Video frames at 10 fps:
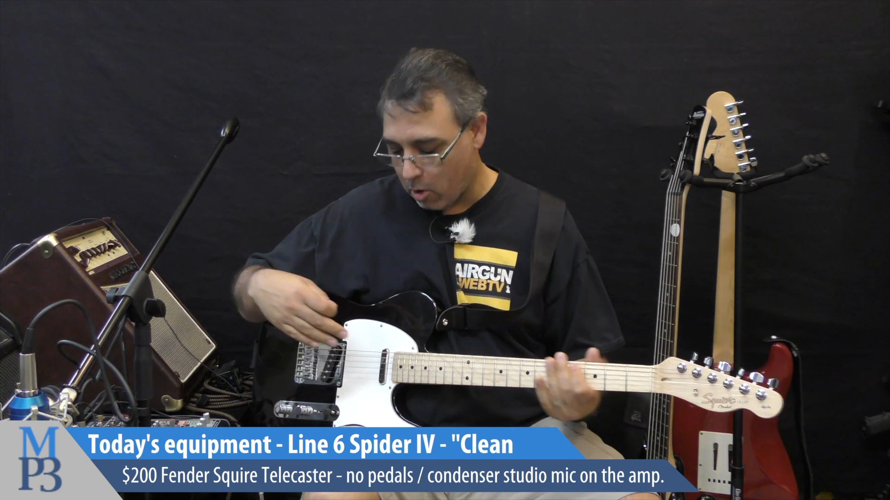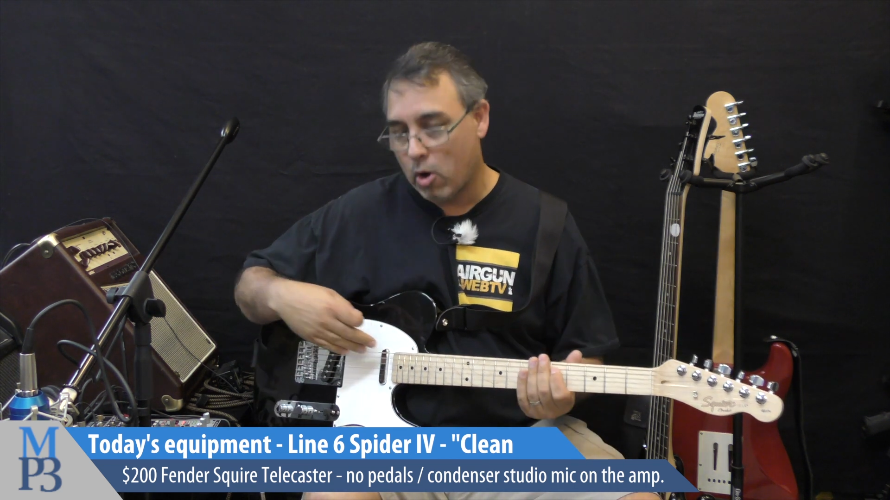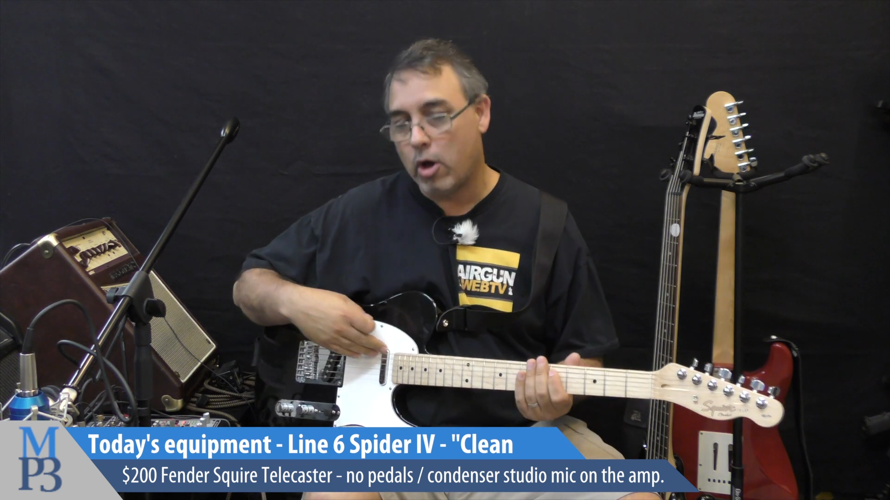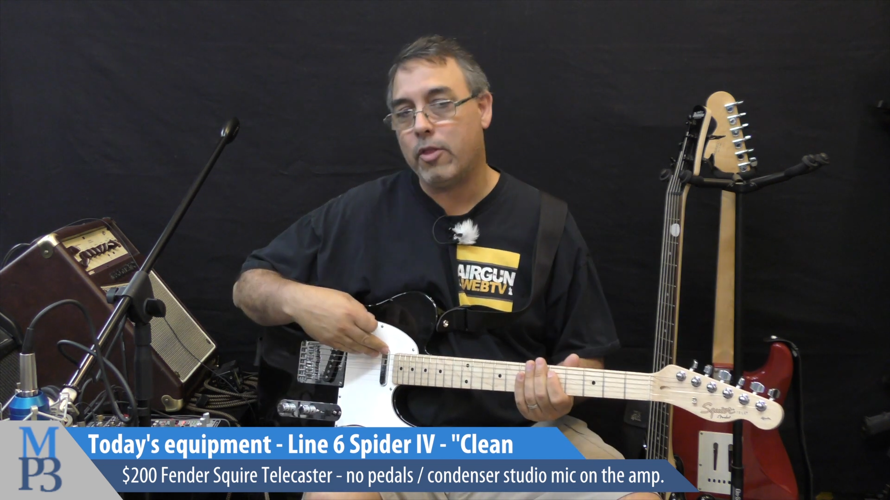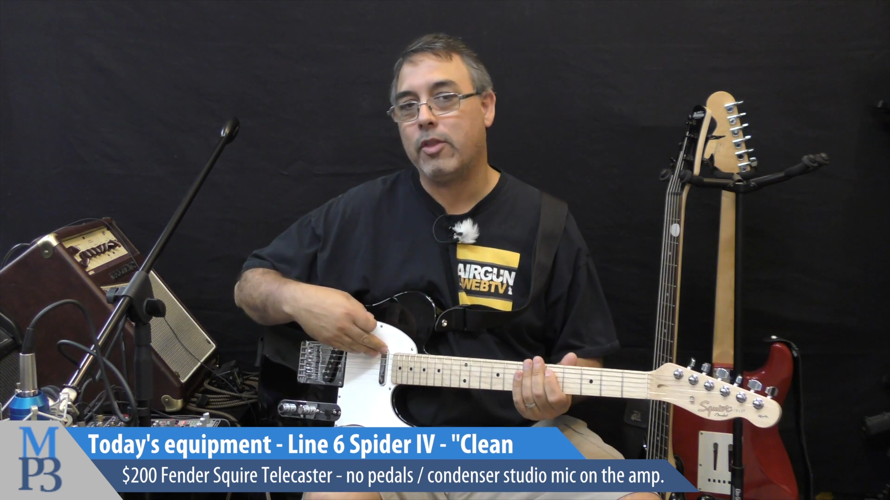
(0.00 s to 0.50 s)

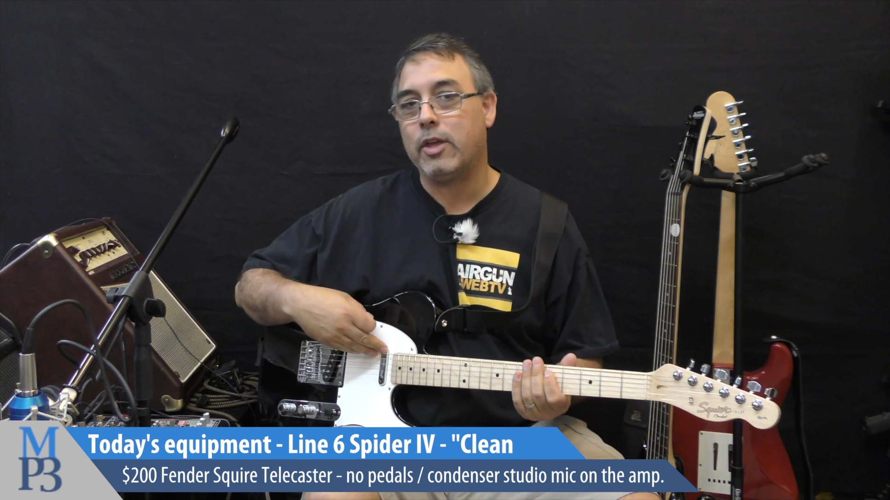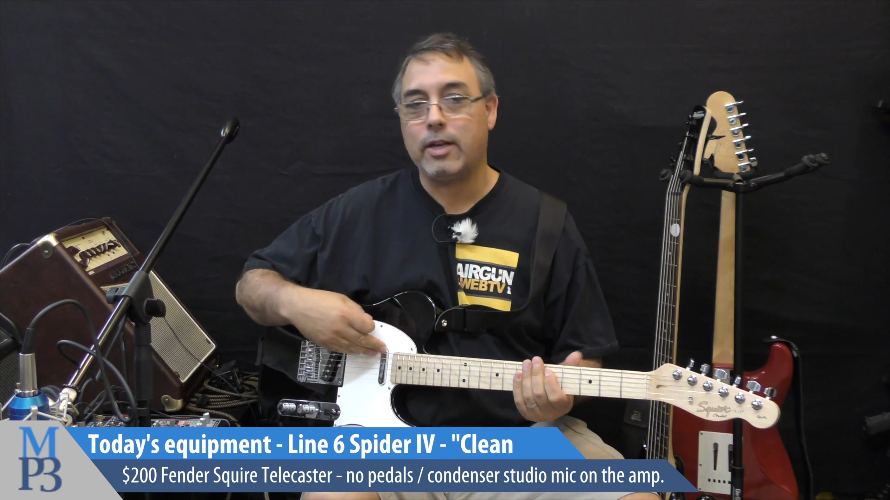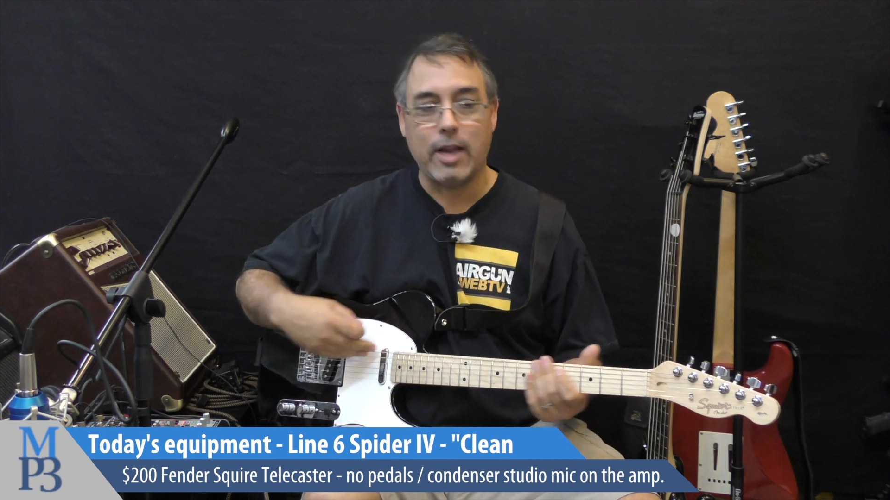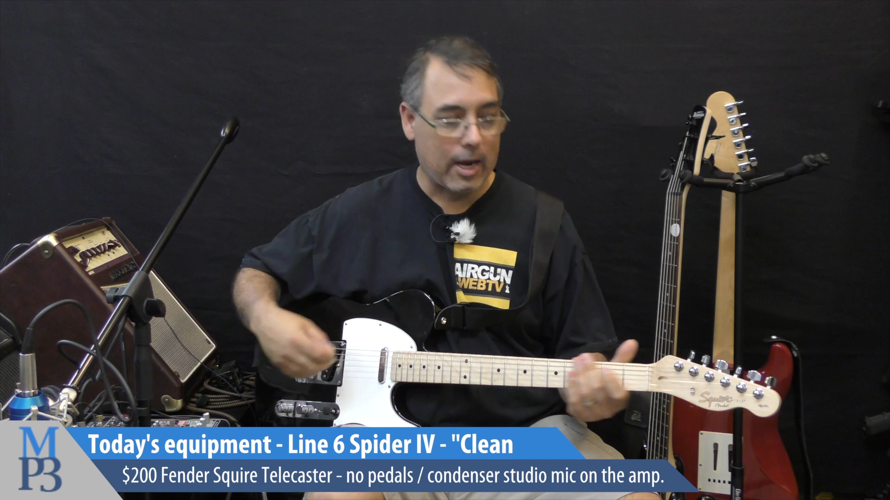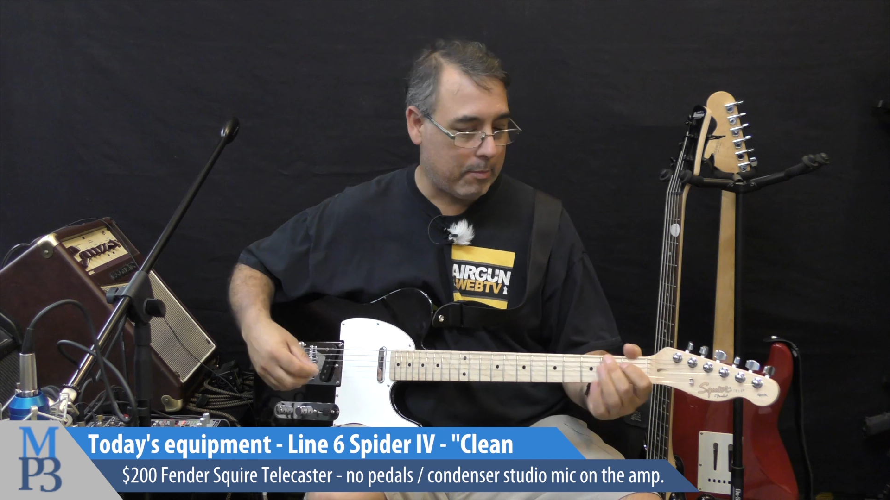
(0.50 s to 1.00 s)
on the
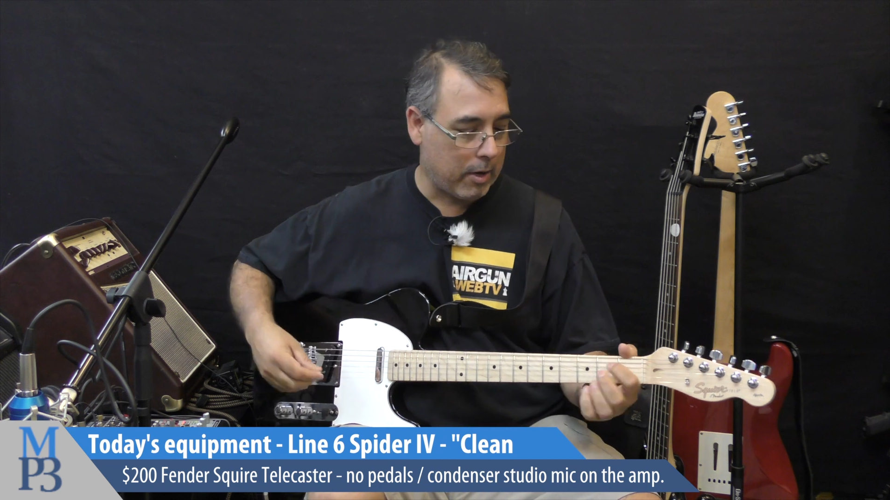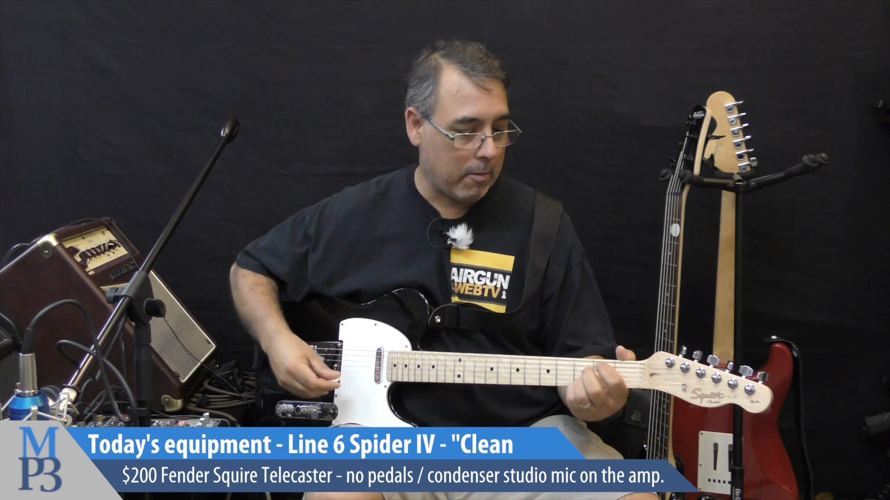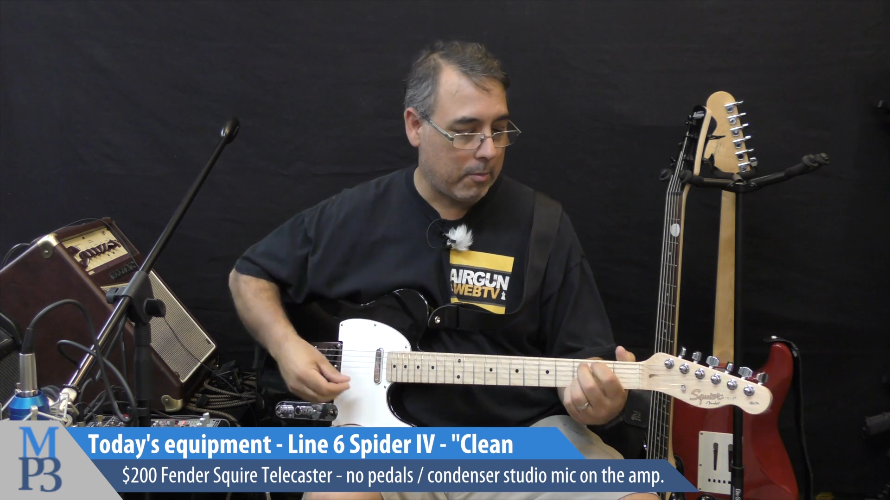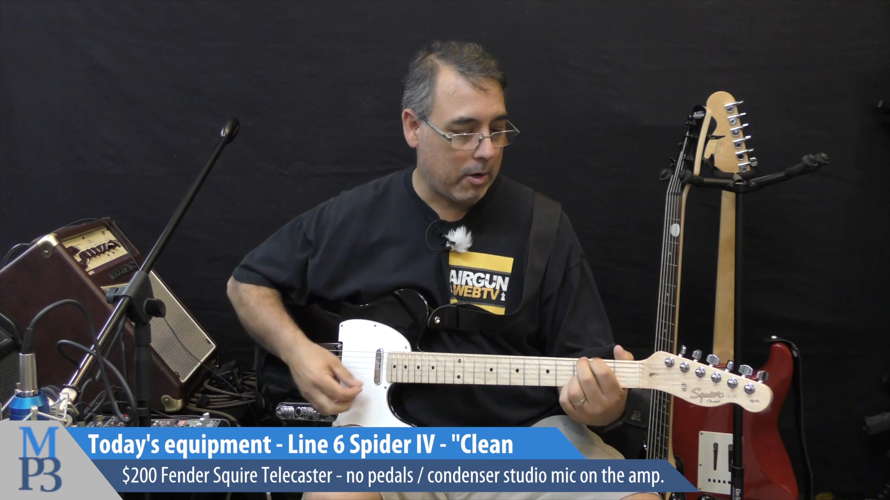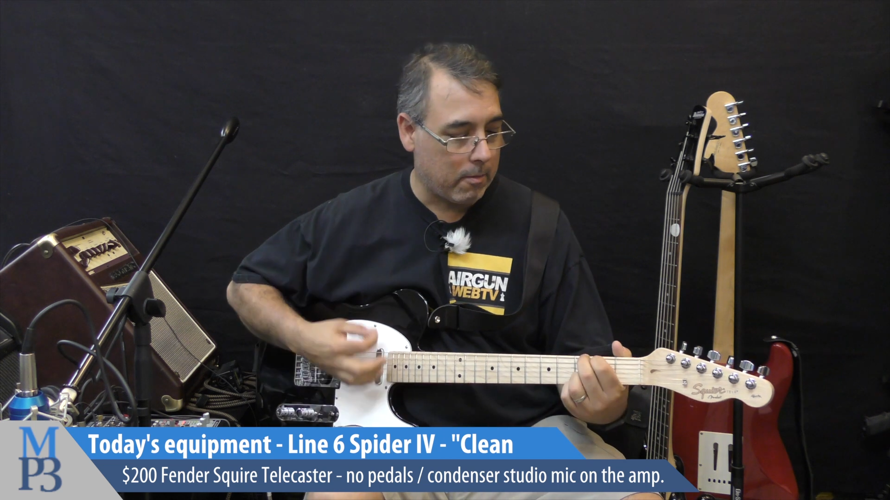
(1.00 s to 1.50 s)
neck
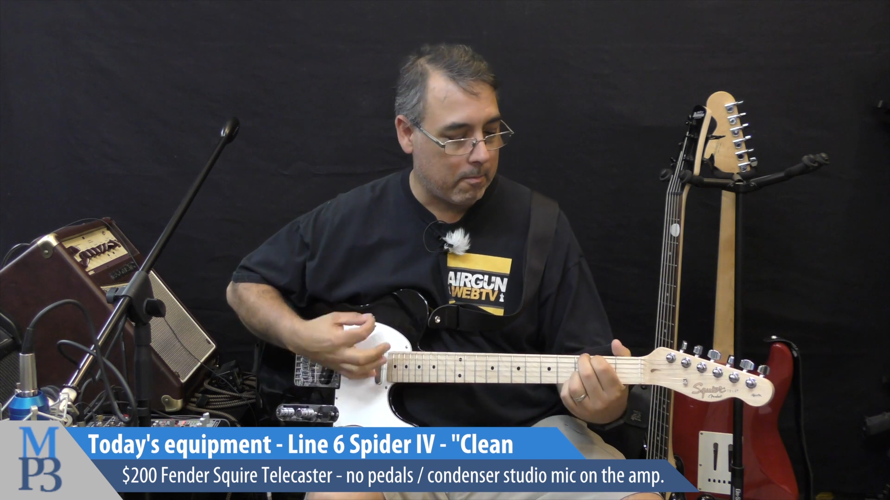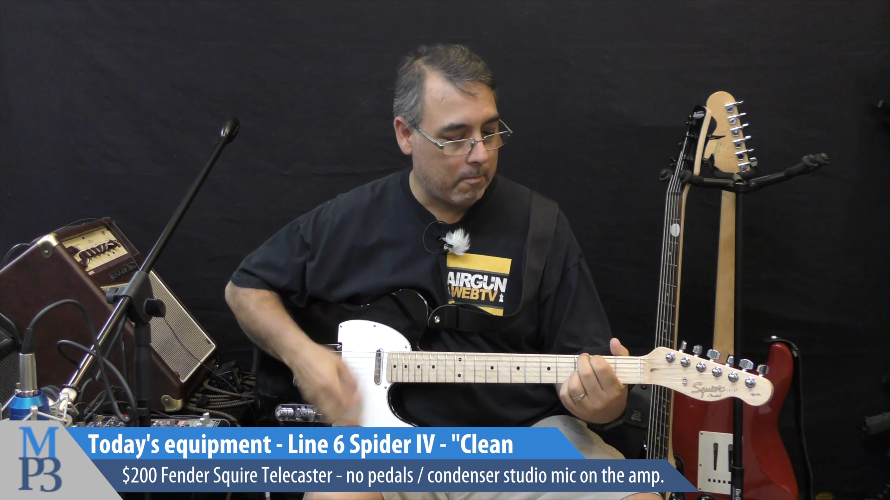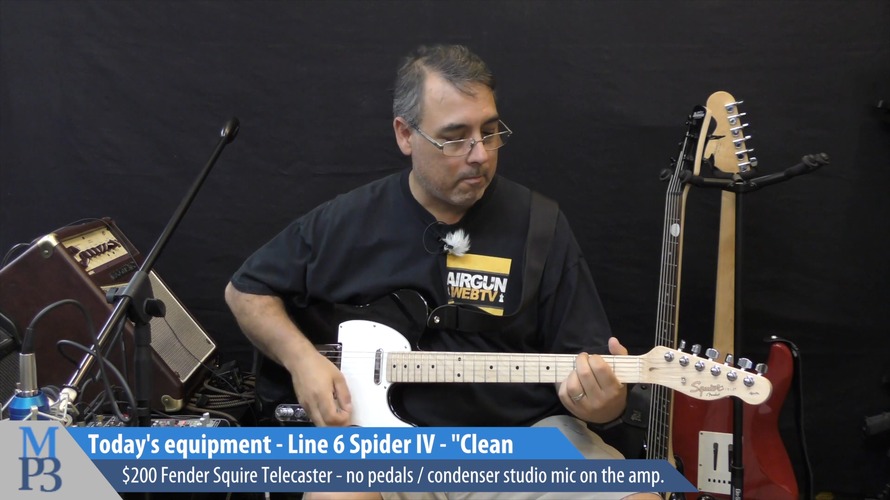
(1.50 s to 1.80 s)
pickup here.